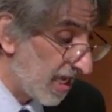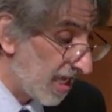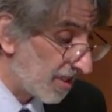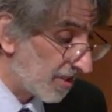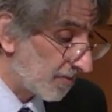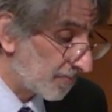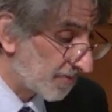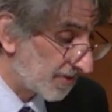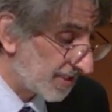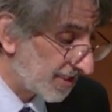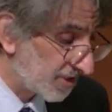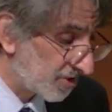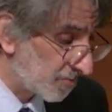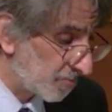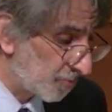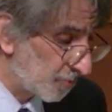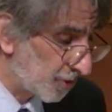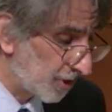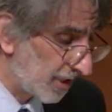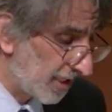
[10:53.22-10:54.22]
the petition
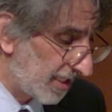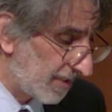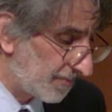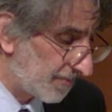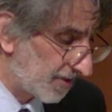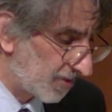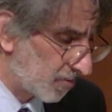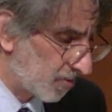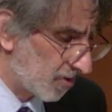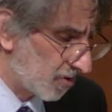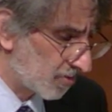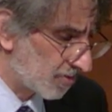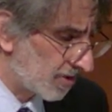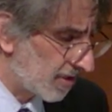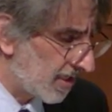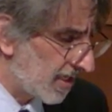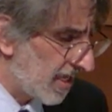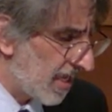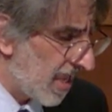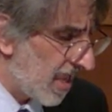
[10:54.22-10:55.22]
proclaimed that, quote,
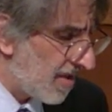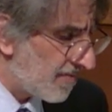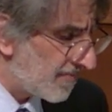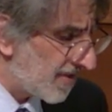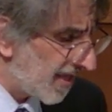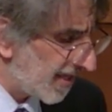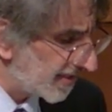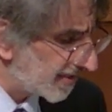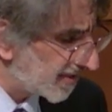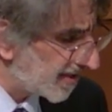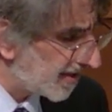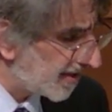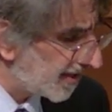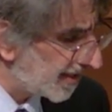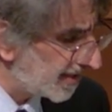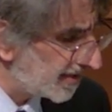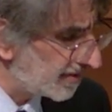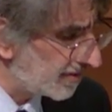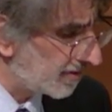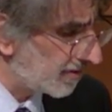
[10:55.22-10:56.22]

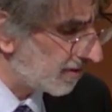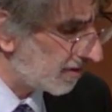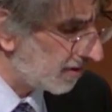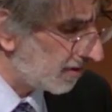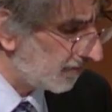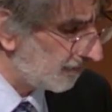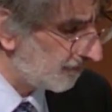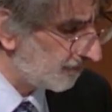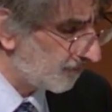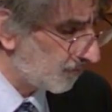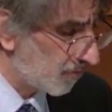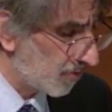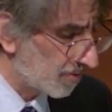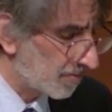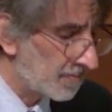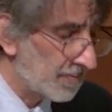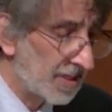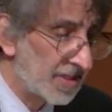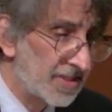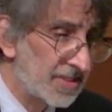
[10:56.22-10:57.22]
mankind are all
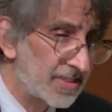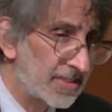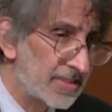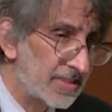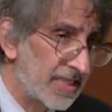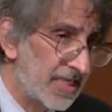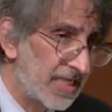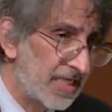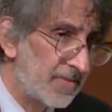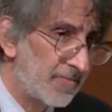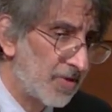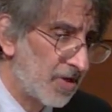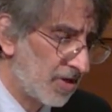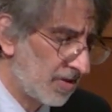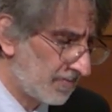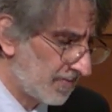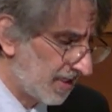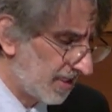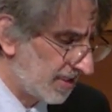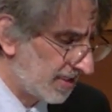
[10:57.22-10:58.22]
formed by the same
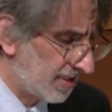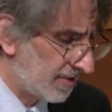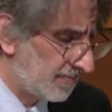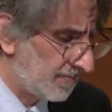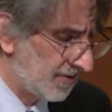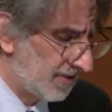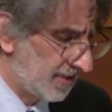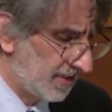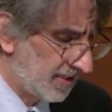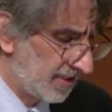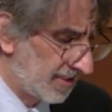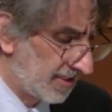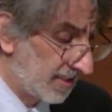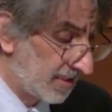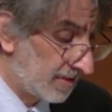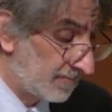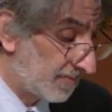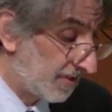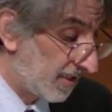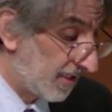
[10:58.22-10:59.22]
almighty being
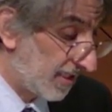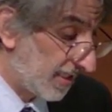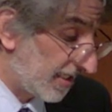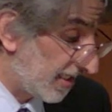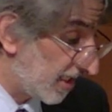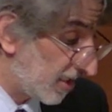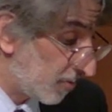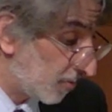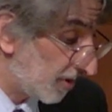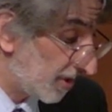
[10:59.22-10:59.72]
and, and equally